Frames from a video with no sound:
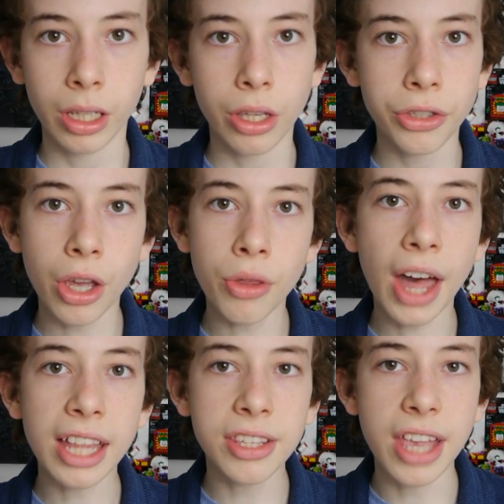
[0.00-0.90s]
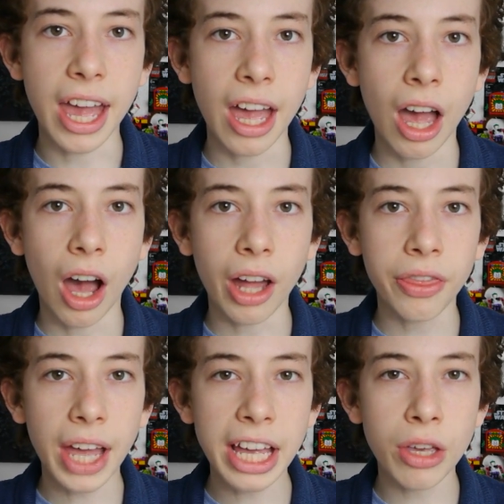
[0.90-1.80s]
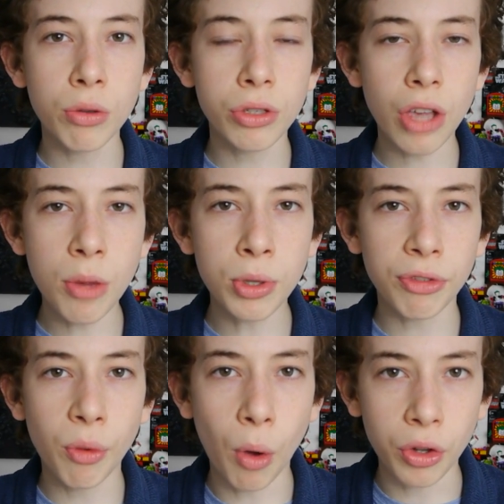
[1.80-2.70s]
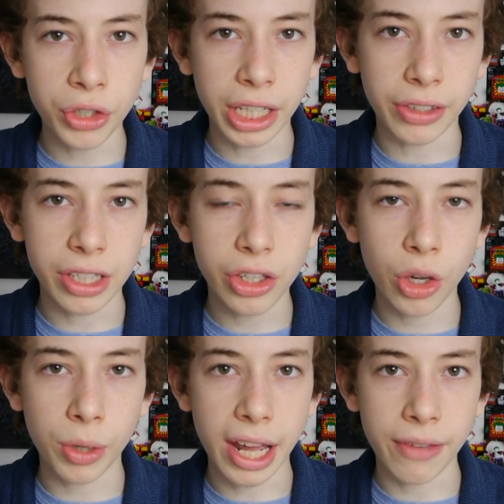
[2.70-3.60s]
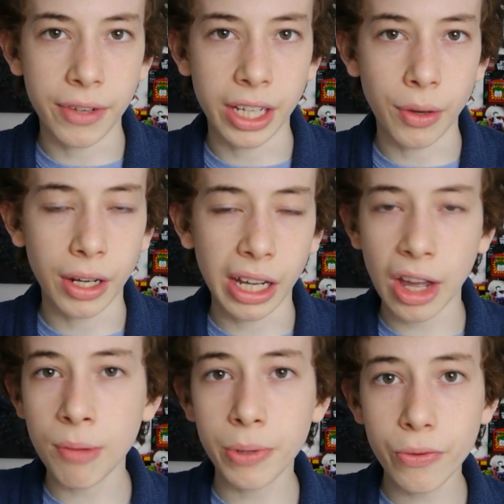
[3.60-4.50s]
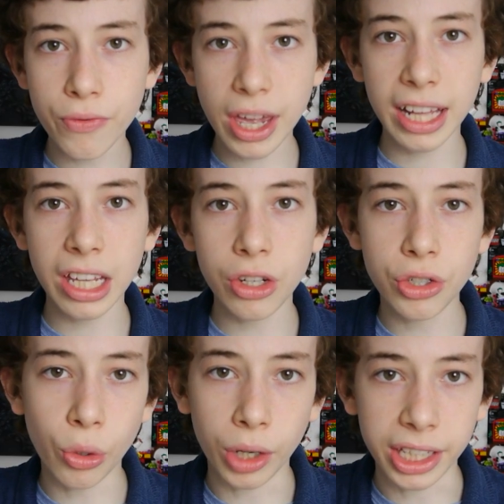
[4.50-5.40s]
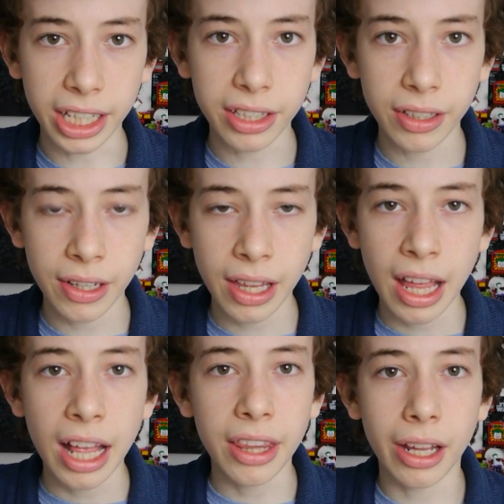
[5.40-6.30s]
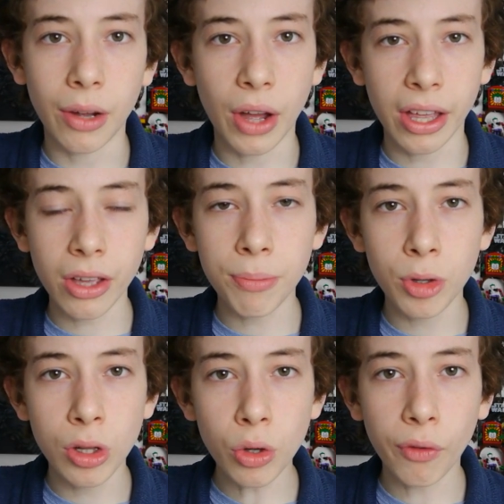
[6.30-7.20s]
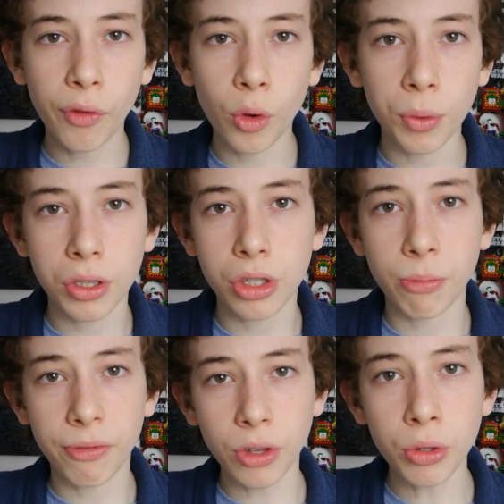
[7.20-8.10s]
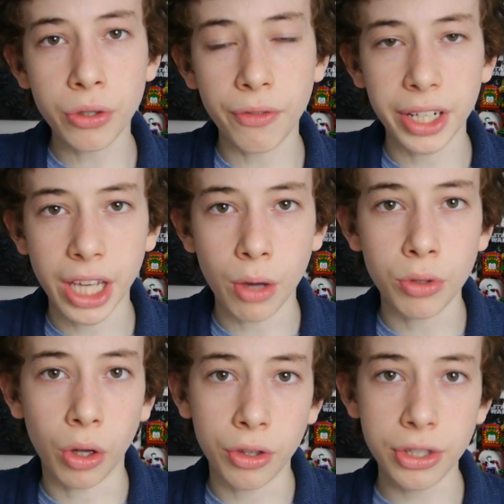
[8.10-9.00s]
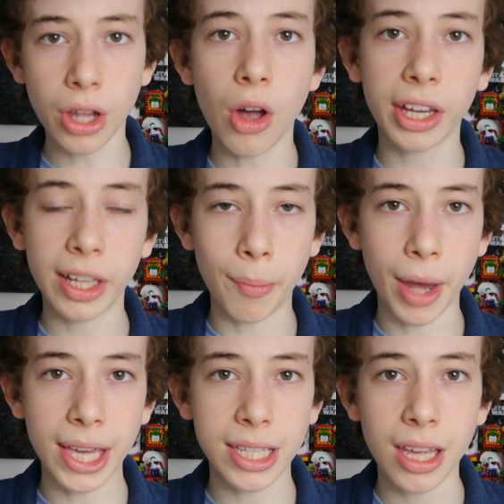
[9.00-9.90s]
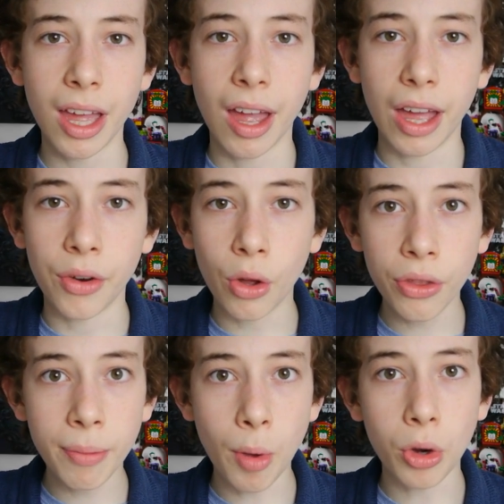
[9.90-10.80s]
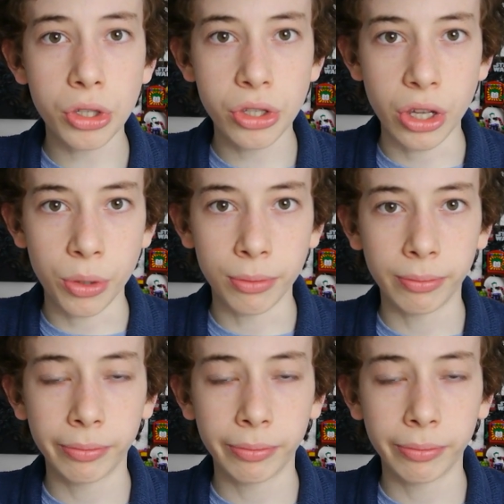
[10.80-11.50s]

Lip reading: So that's it. I thank you so much for watching this Q&A video, and I hope you really enjoyed it. Now, I hope you look forward to some future videos on Starkiller Base and other MOCs too.